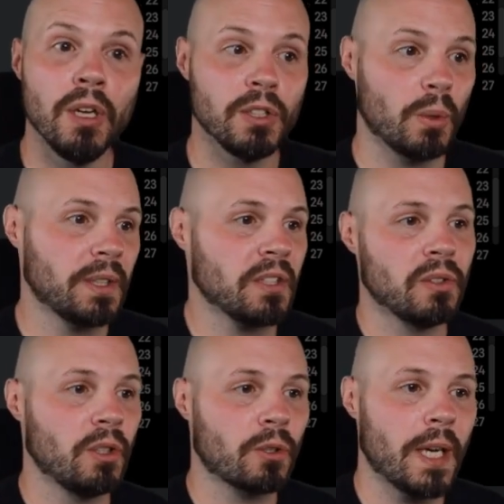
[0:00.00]
so it doesn't
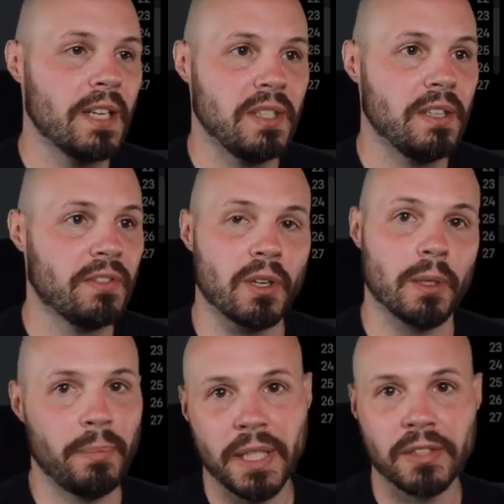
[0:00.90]
look crazy if it's on
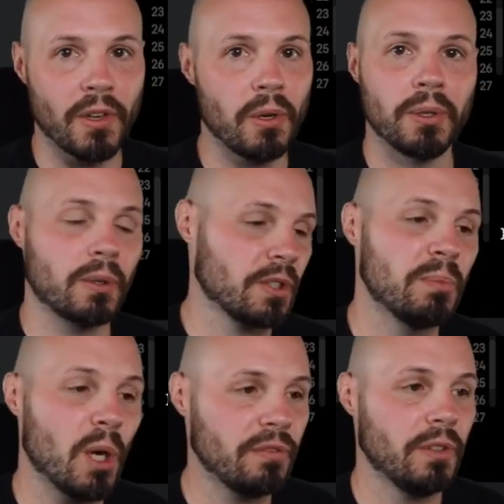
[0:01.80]
a big phone or a
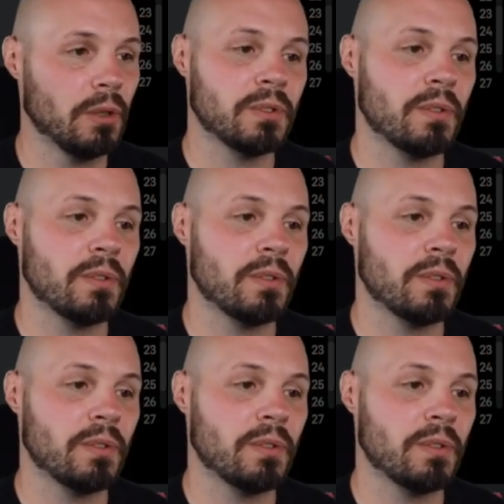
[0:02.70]
small phone.